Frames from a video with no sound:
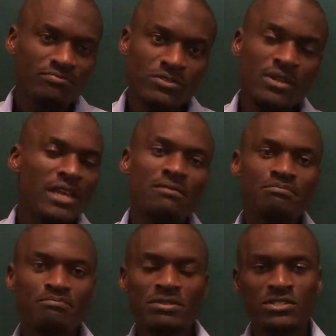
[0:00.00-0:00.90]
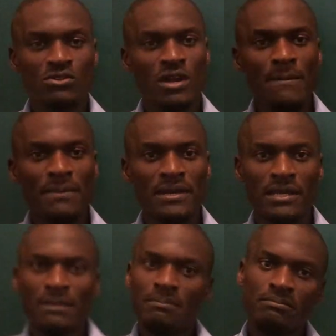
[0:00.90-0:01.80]
You can put your company
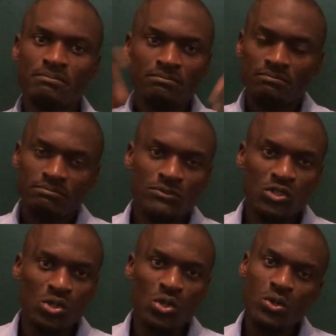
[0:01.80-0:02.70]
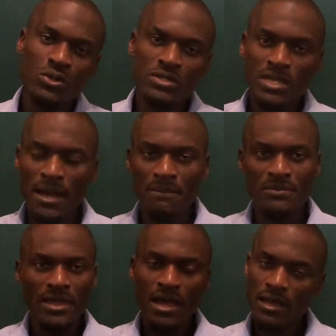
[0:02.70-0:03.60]
name. Your logo is up
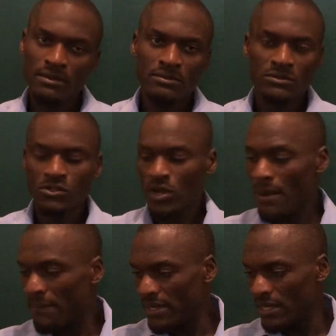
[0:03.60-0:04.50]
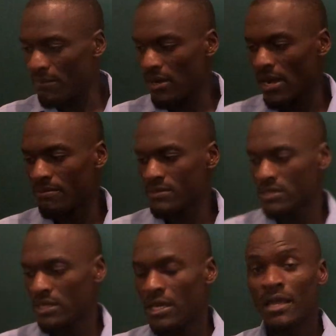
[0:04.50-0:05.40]
there. Your company name
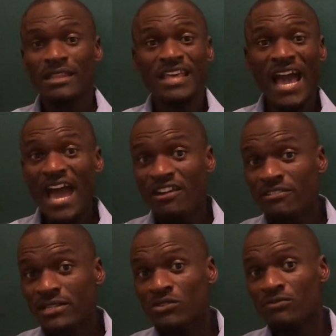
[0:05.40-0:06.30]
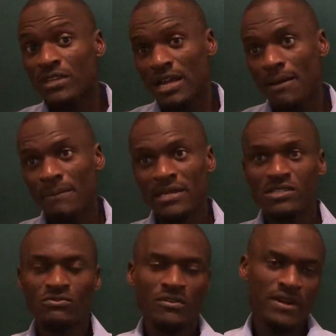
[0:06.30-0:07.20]
comes. The address of the company
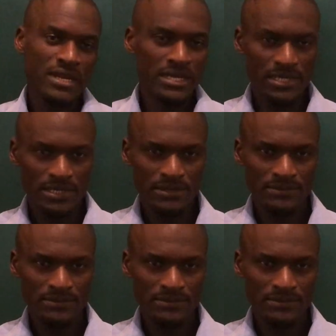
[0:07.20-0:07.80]
is very key,